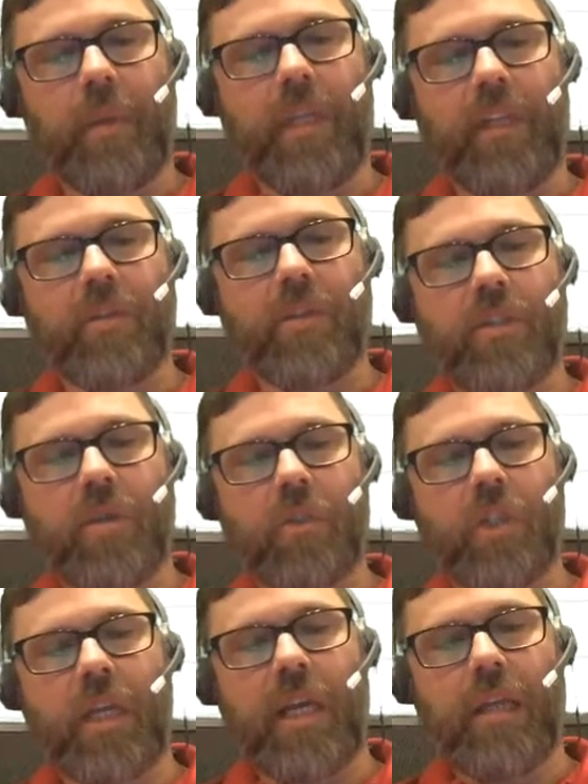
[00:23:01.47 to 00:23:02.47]
we need to
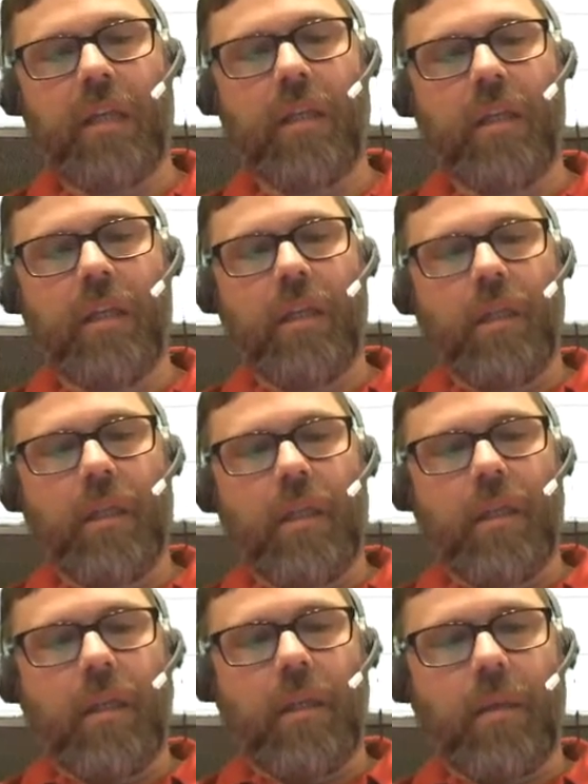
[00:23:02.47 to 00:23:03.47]
associate
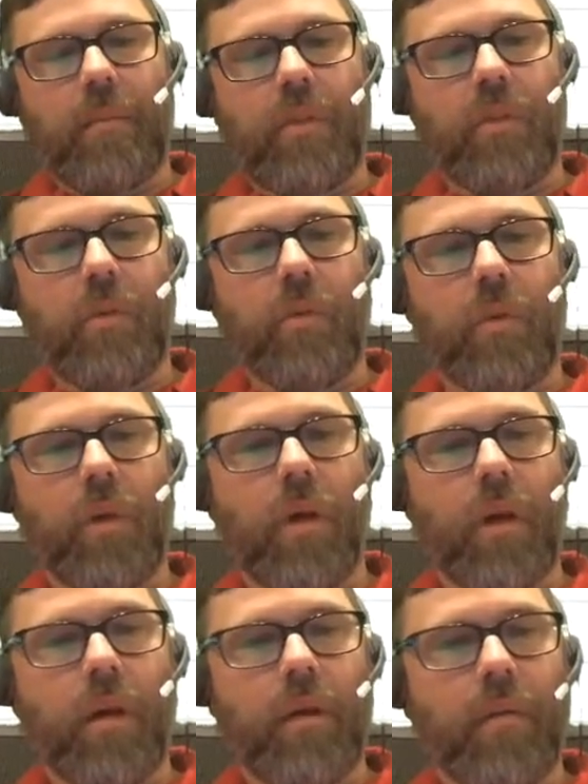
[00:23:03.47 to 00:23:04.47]
to
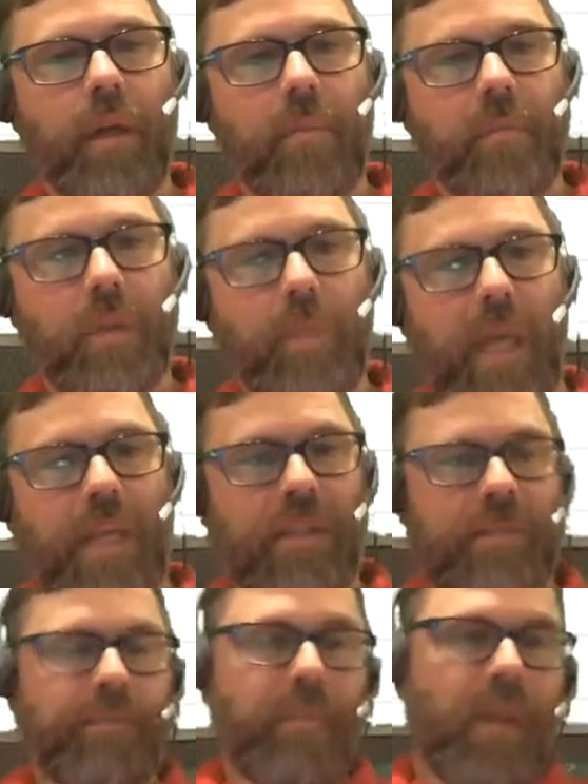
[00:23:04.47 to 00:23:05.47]
our
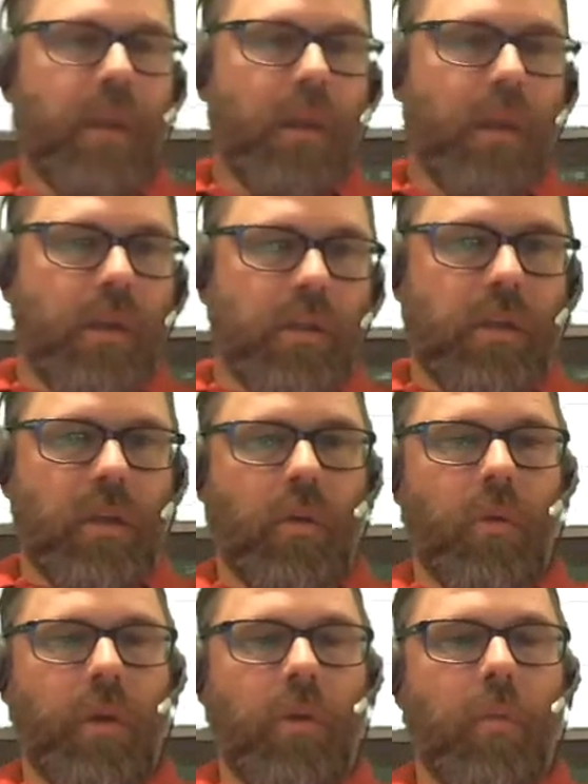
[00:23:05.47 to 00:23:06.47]
domains.
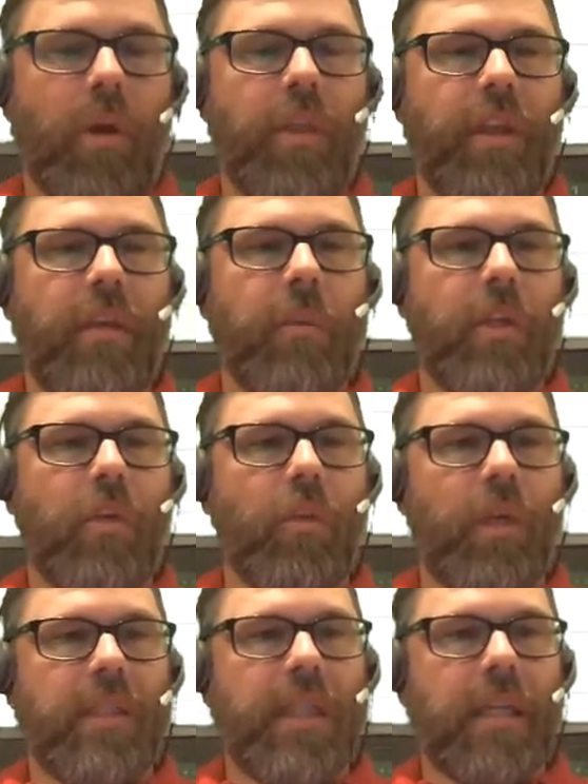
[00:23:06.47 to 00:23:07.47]
So one thing that we do
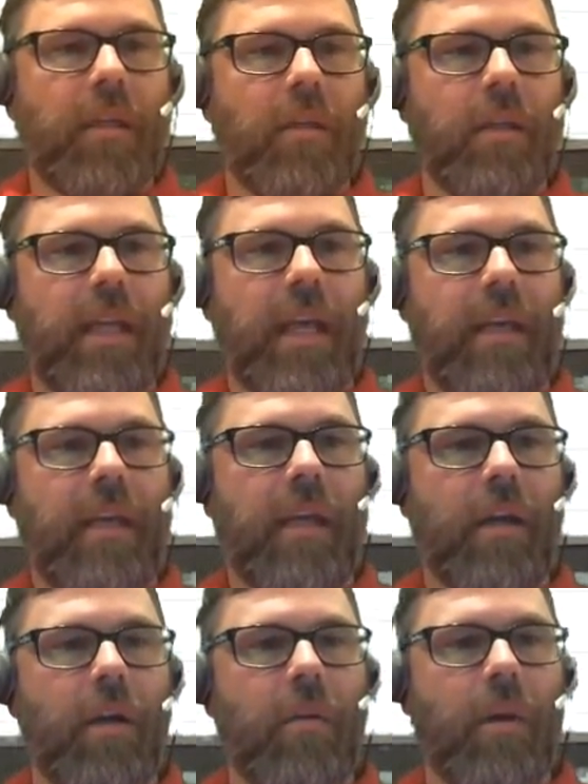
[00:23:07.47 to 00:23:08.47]
want to take a look at
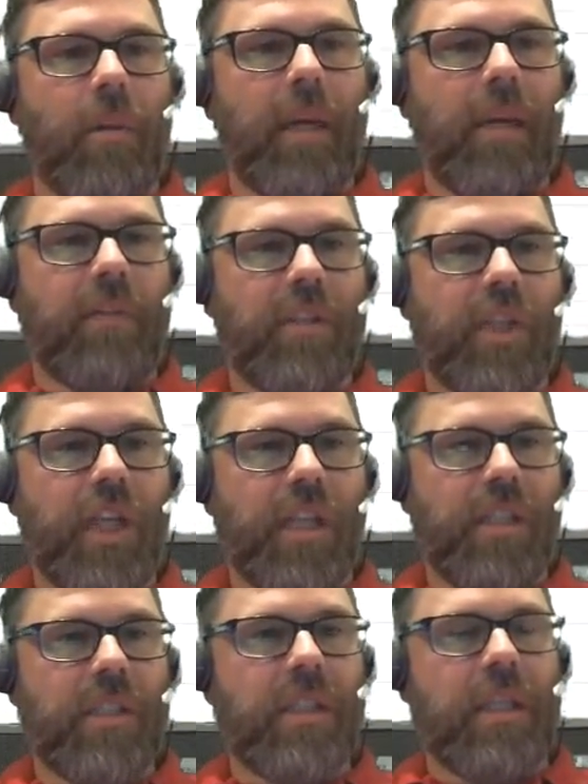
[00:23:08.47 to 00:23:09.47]
here while we have the
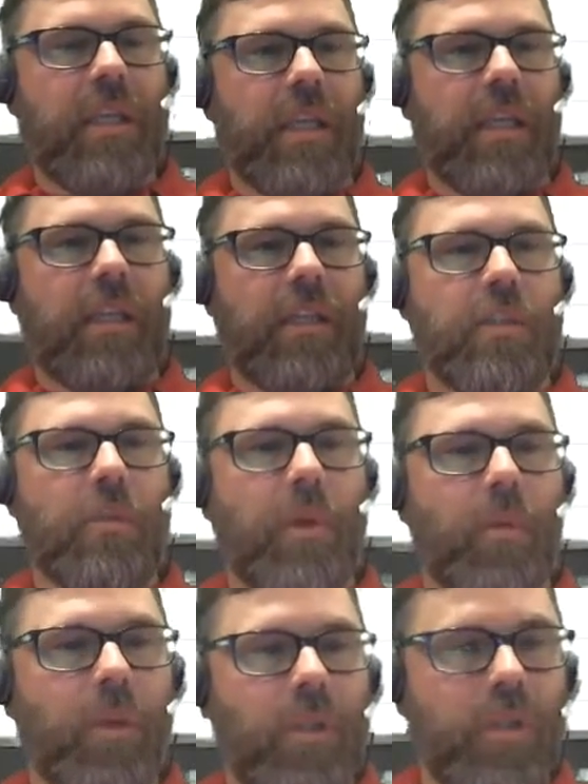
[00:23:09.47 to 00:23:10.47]
chance is
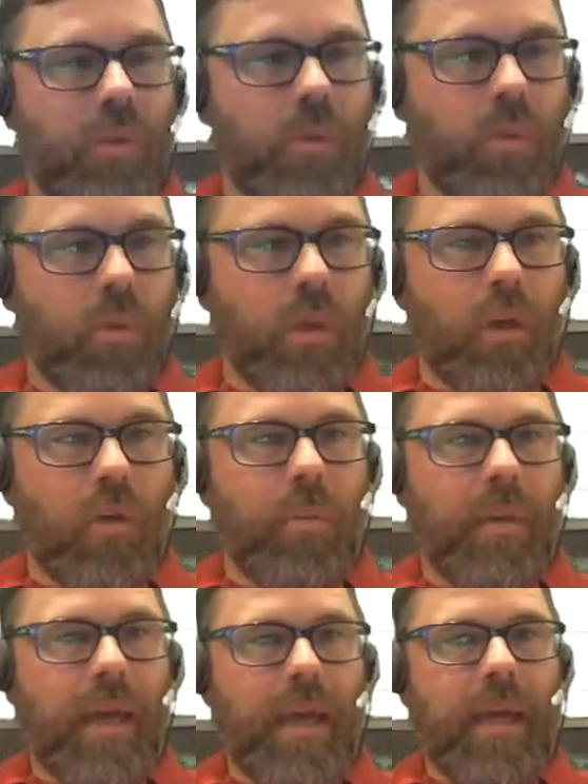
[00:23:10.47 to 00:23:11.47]
we want to go
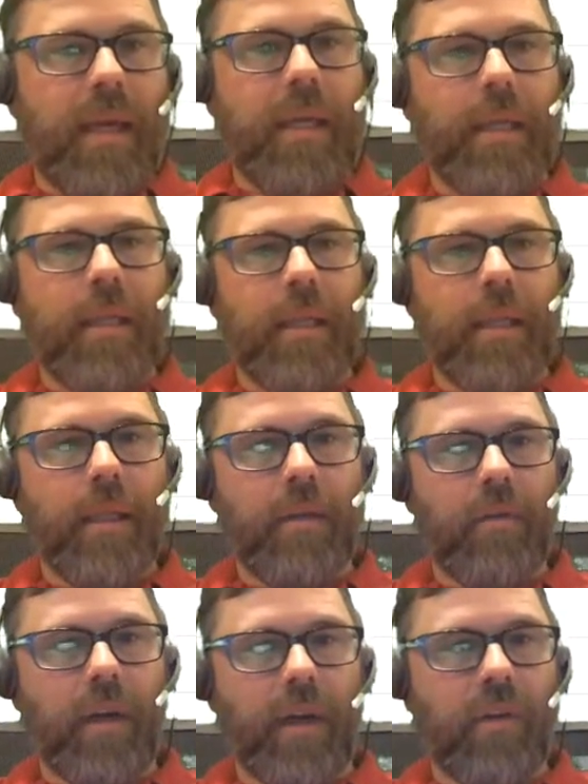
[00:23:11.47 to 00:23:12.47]
back a
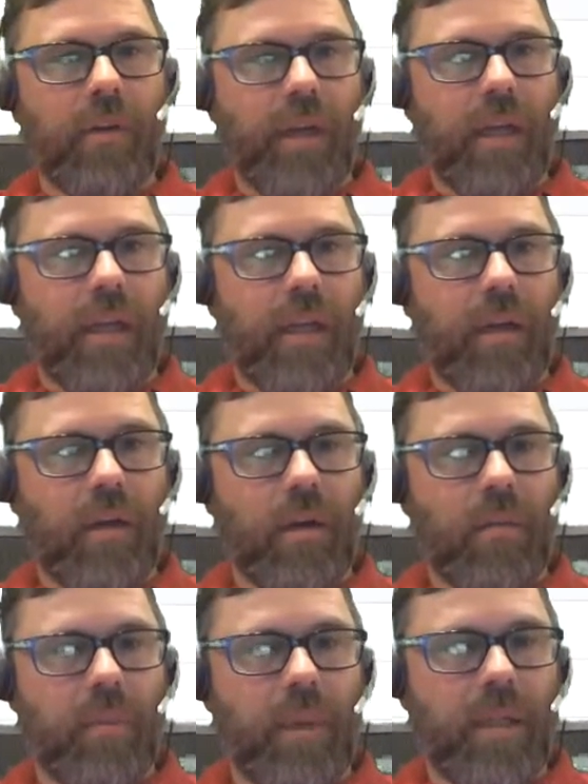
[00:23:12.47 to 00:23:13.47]
directory in our
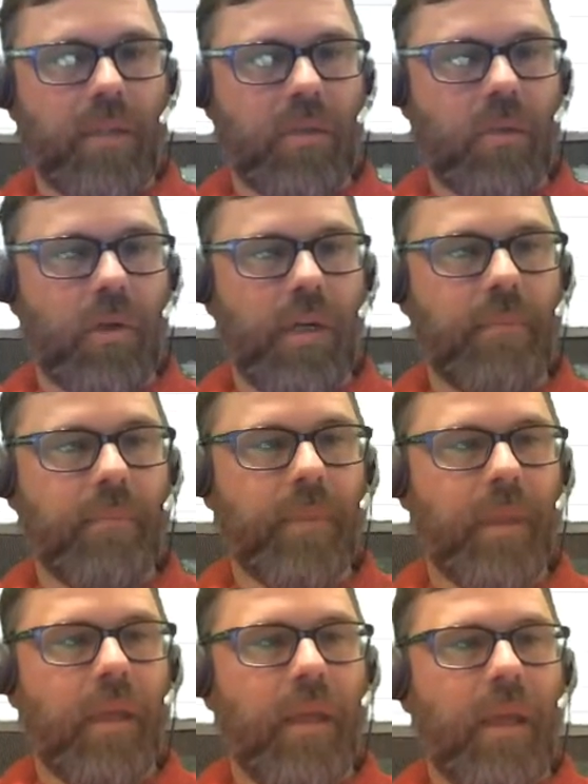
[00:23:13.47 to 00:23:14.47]
repository,
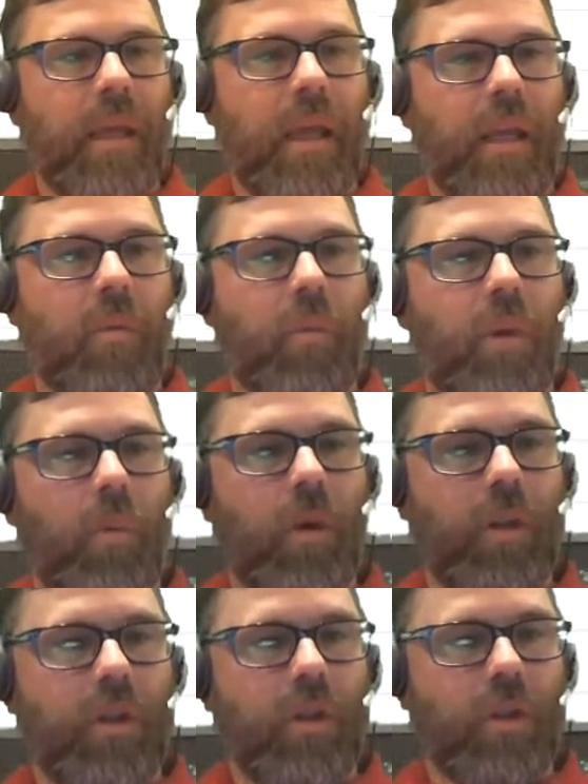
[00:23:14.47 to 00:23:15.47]
and we
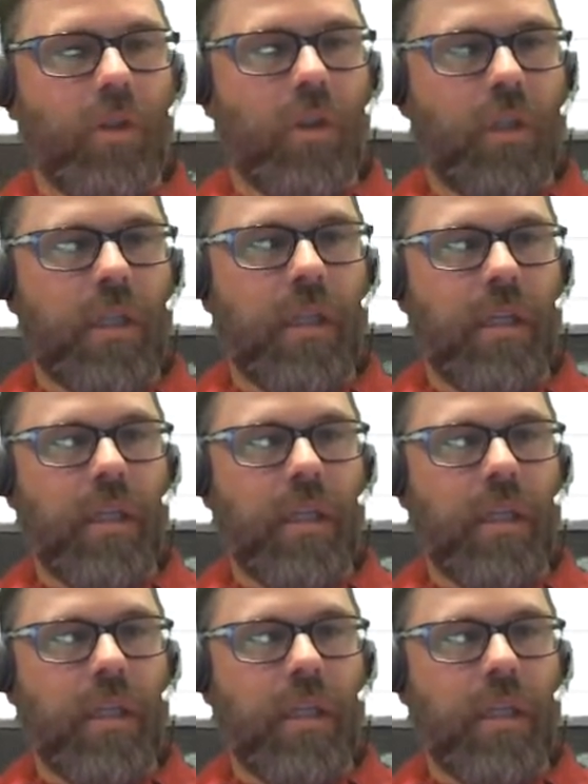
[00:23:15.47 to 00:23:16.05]
want to look